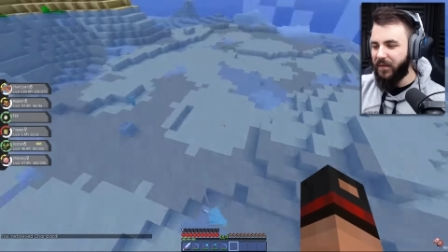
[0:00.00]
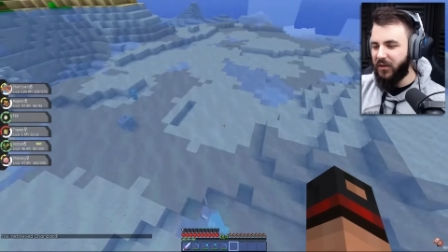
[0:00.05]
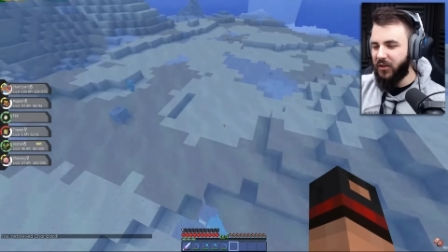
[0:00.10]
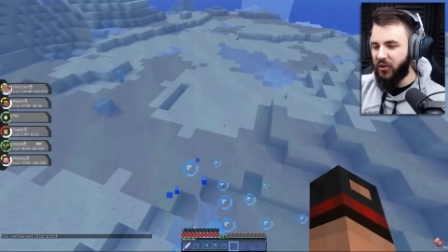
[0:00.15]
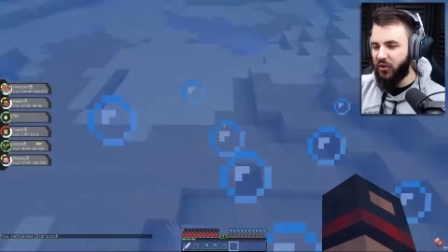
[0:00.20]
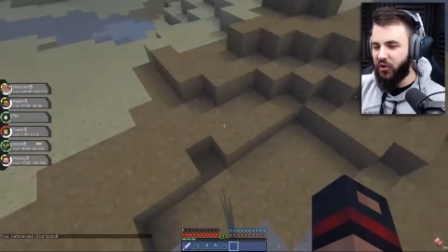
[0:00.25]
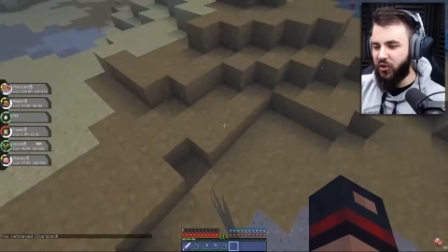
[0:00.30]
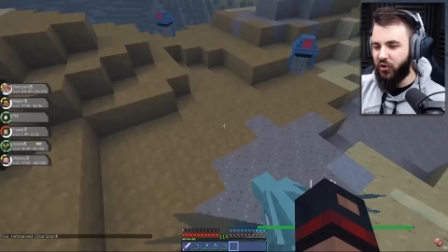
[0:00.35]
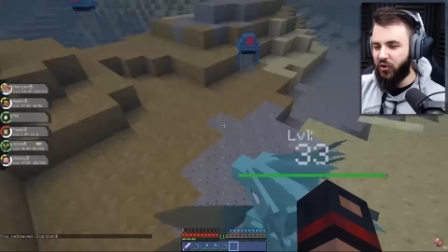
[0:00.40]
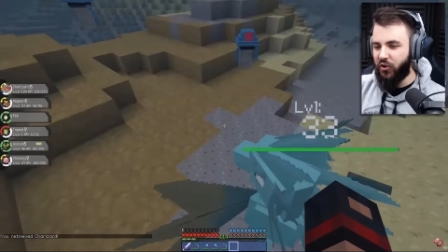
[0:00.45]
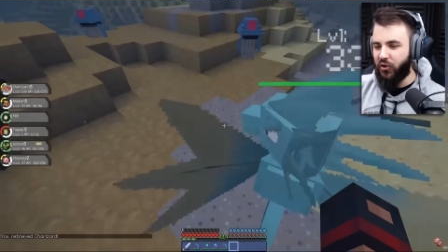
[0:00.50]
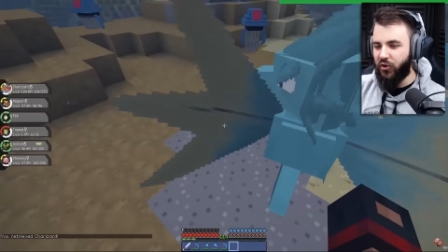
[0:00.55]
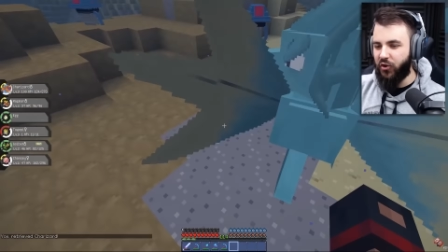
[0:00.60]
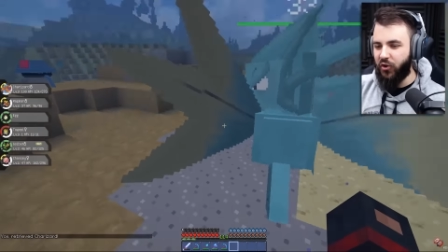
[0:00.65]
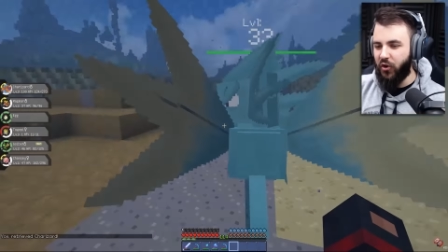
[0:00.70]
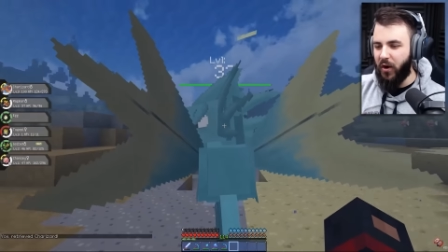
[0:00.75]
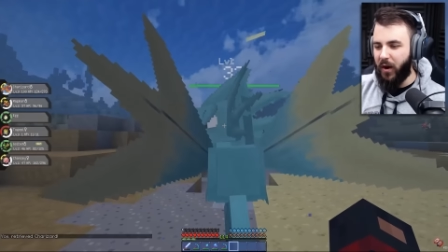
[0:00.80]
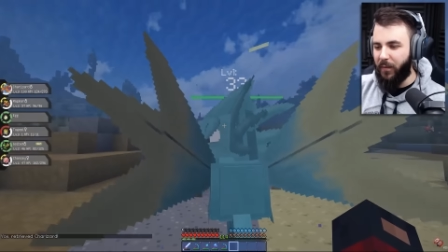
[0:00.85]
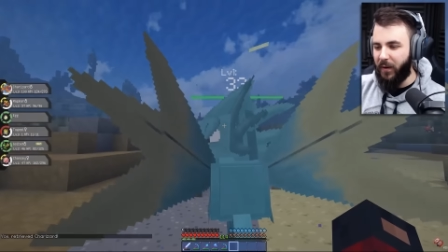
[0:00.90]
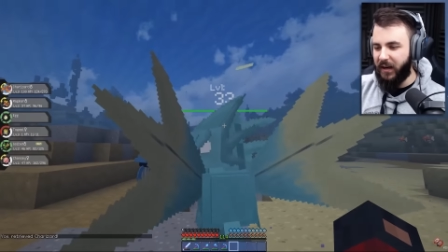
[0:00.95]
Just
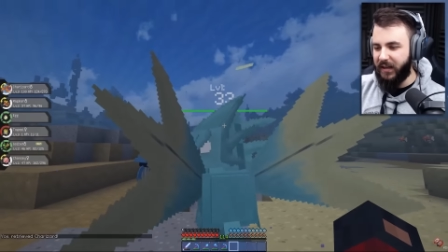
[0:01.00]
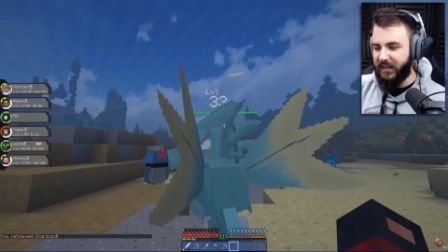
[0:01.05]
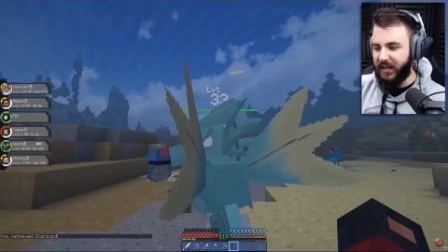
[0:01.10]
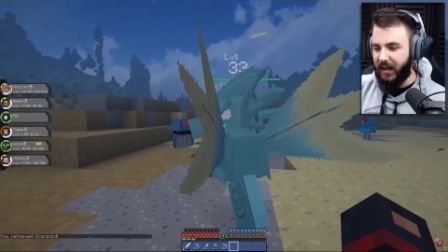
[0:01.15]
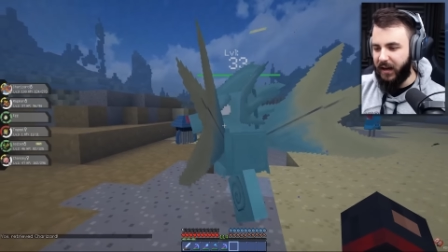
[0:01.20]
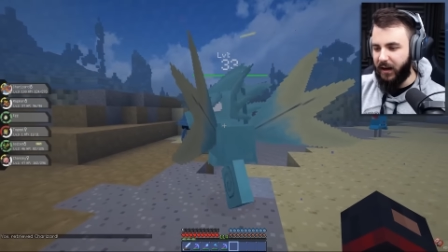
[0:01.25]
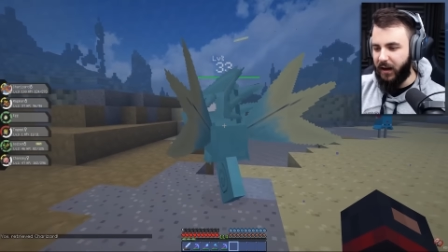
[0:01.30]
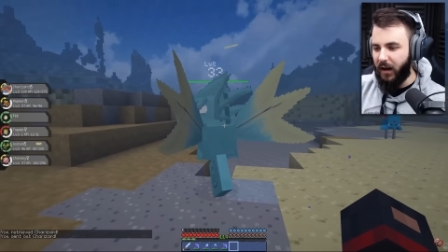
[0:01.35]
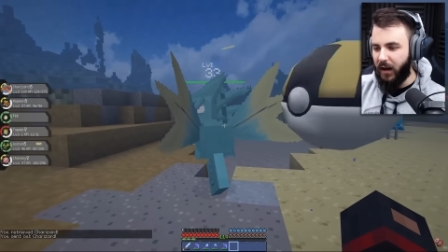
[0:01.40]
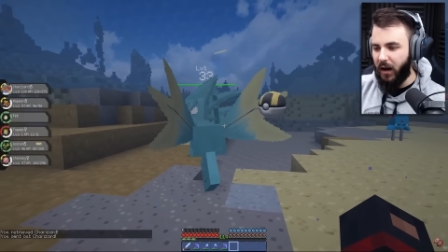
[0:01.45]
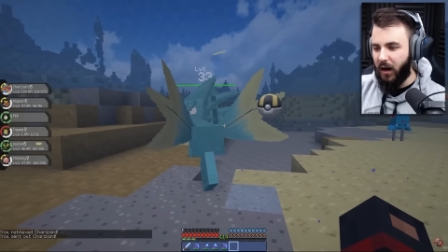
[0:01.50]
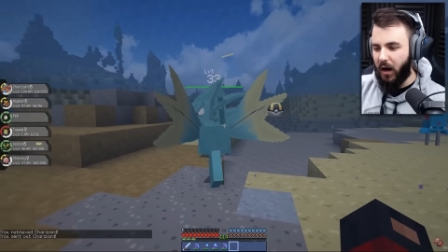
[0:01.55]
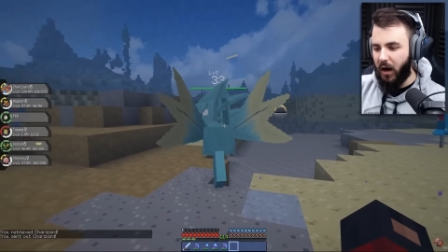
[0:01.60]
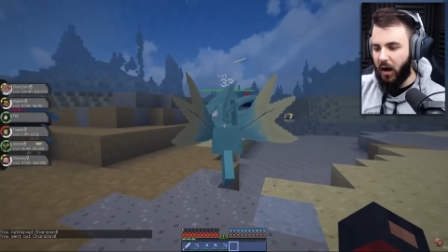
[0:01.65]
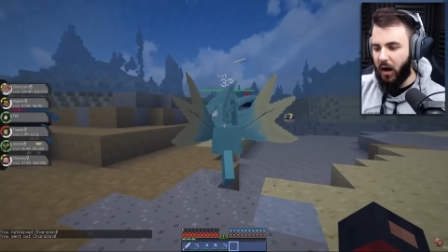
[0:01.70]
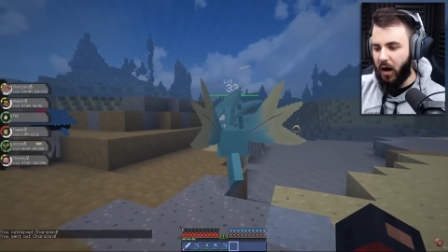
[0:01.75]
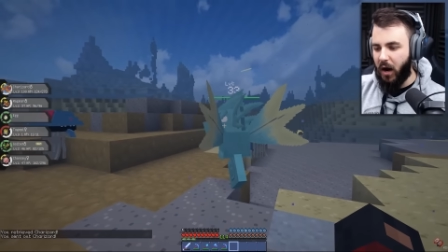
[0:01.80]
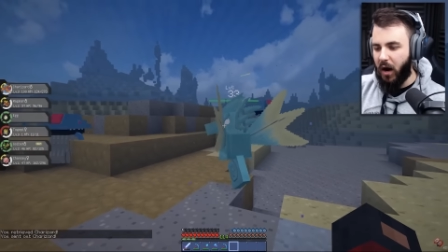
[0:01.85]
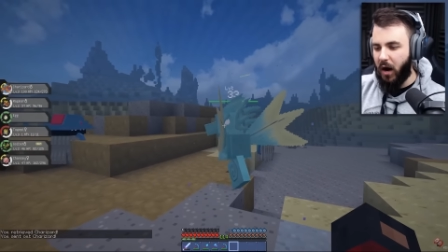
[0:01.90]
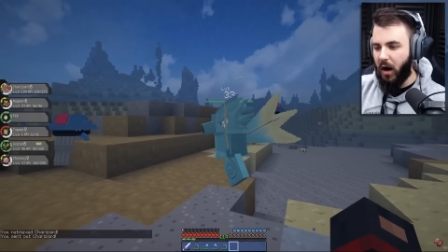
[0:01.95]
drop on his head.
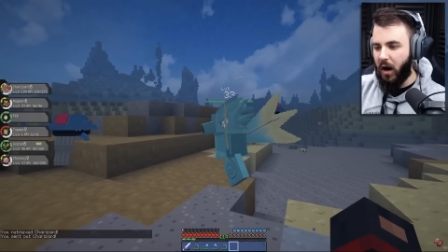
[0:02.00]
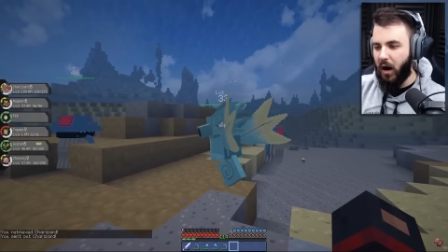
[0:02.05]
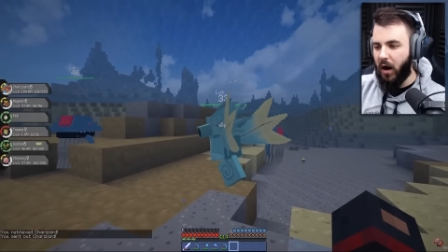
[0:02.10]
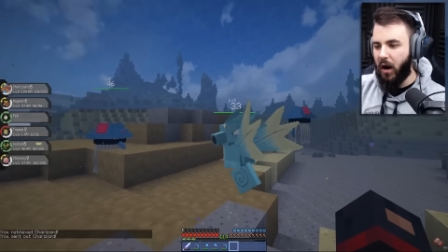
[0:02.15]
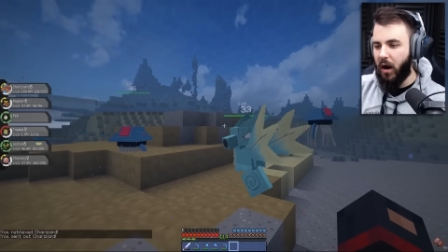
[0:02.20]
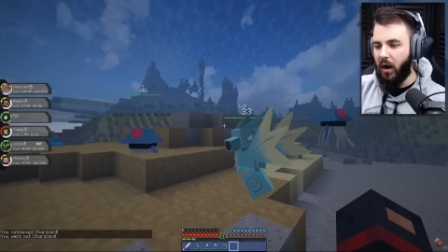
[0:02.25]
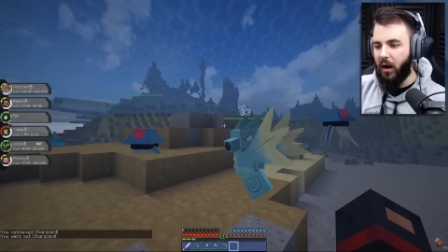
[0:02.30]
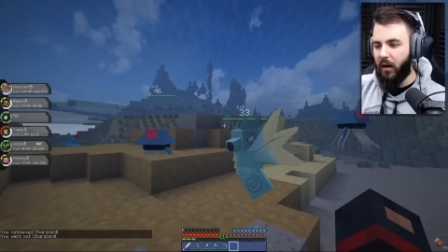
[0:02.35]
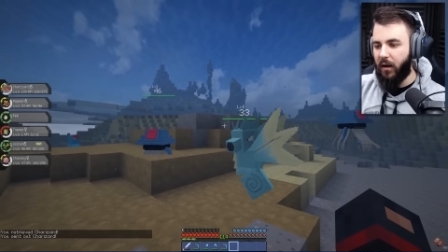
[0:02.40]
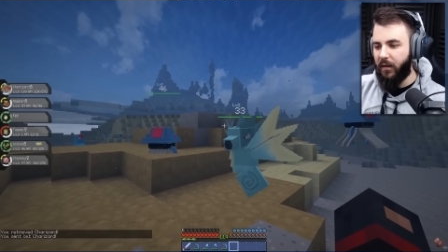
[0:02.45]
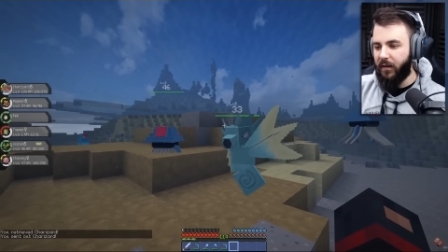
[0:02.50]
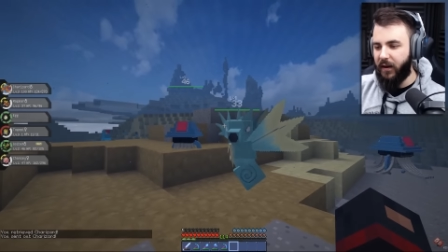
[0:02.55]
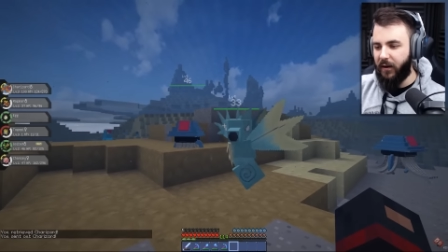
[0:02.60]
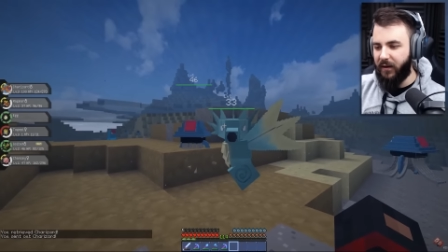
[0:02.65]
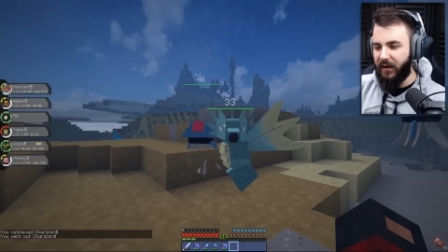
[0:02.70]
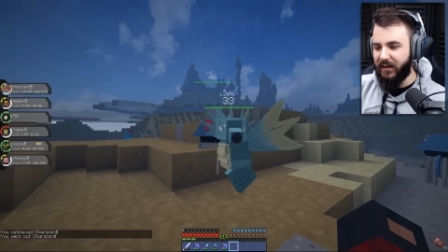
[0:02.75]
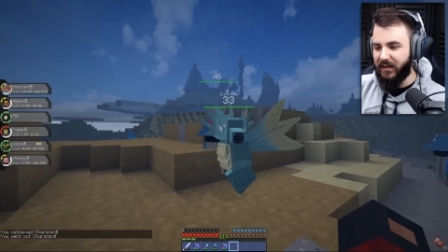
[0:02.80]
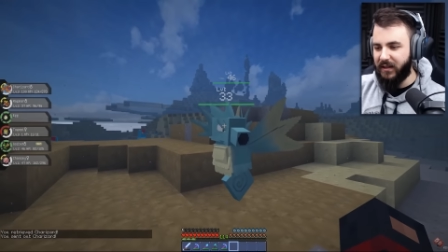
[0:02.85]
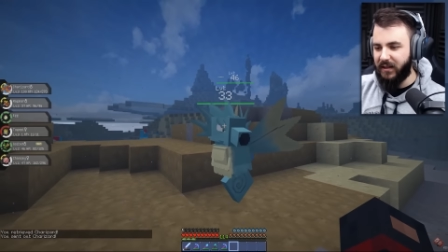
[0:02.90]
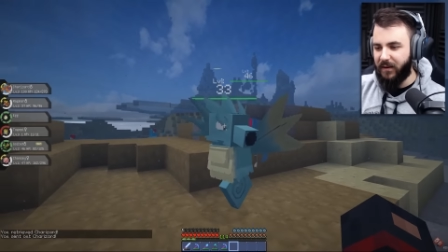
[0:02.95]
There
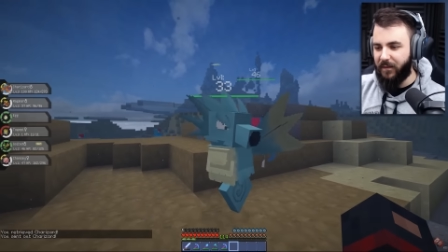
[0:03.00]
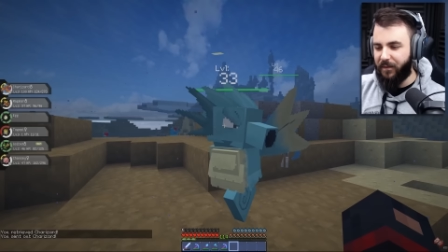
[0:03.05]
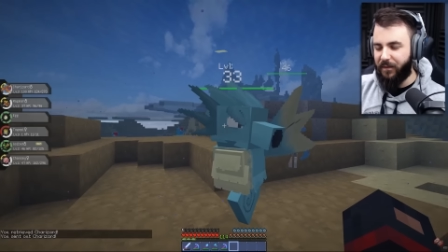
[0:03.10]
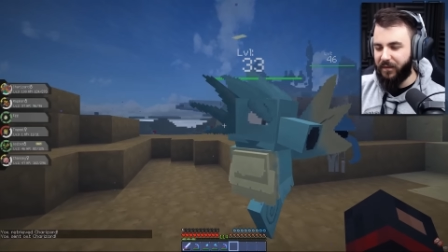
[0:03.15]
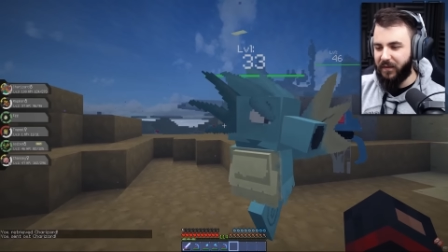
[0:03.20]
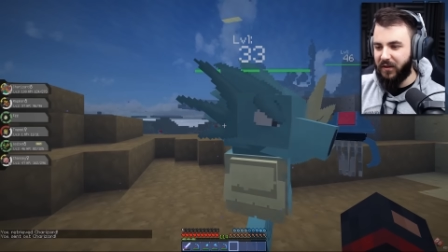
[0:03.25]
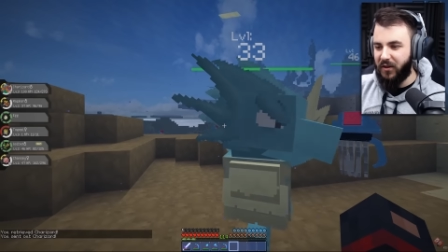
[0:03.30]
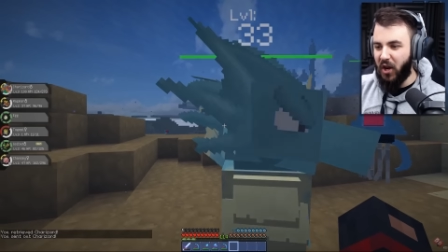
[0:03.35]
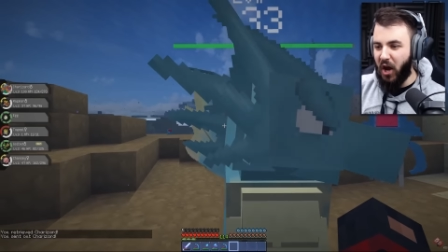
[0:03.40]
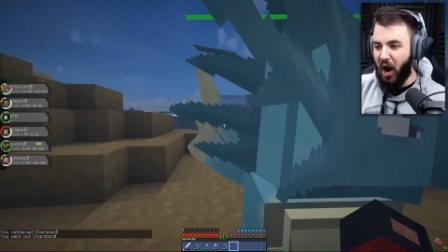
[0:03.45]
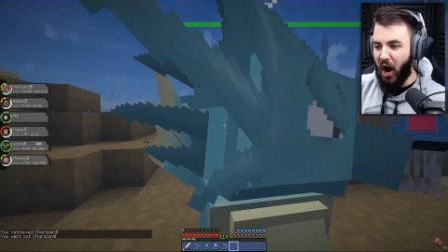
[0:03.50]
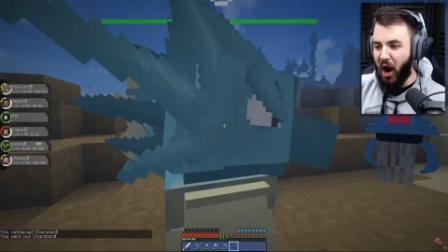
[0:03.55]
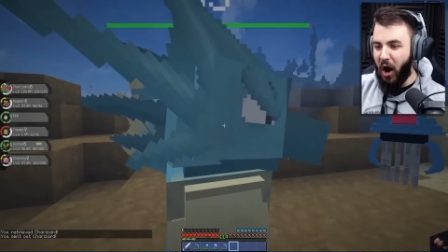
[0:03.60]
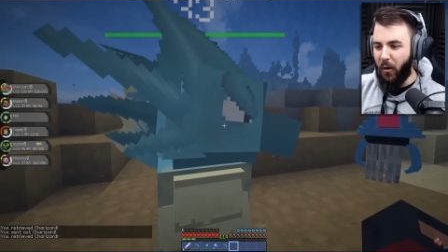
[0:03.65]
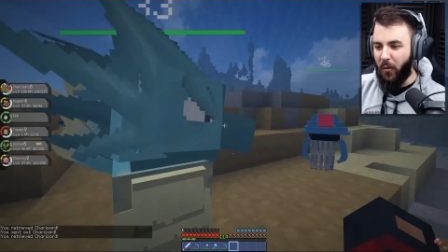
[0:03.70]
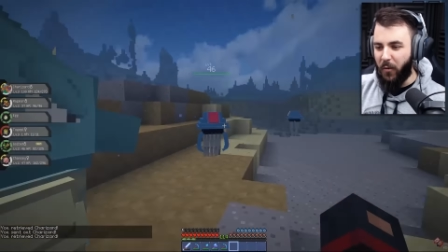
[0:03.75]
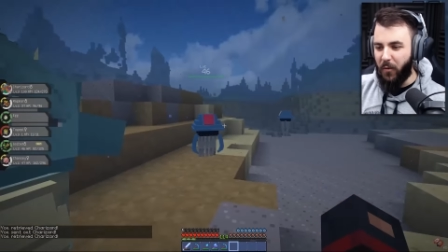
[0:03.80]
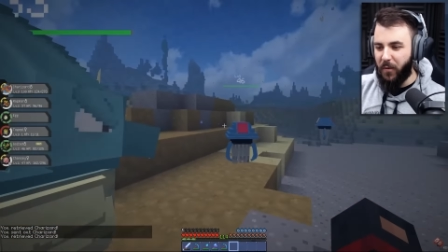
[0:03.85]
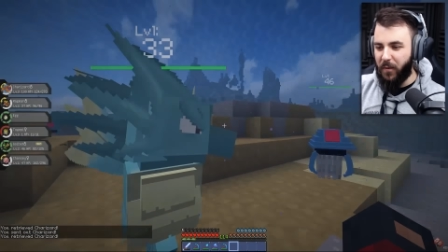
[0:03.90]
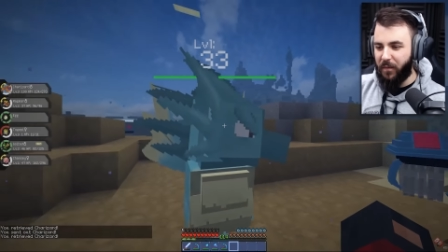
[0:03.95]
he is. No!